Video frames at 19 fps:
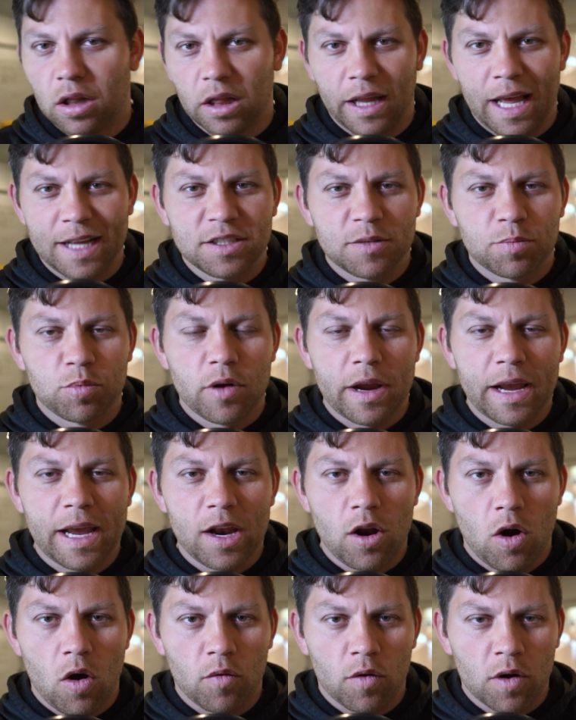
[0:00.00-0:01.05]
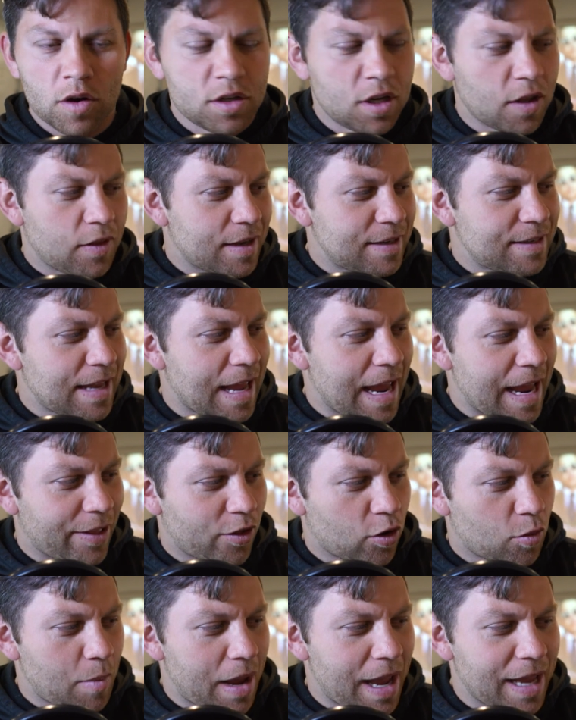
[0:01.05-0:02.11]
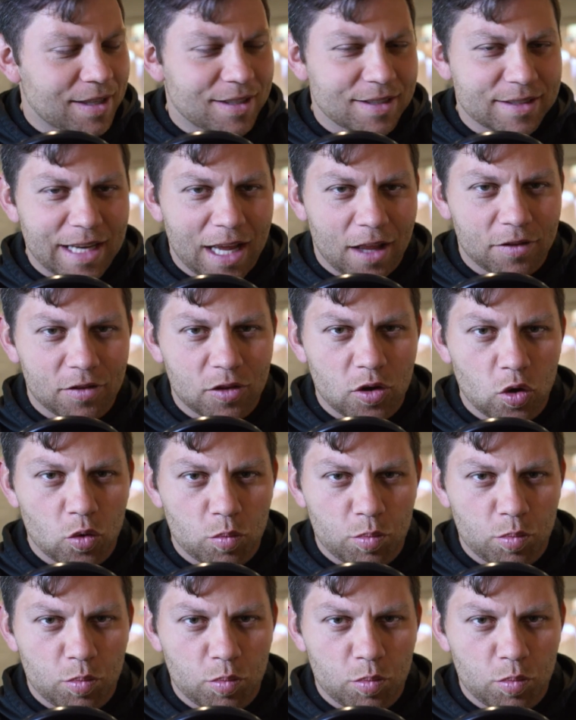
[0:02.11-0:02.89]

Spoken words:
let's bring it over to the TaylorMade Stealth 2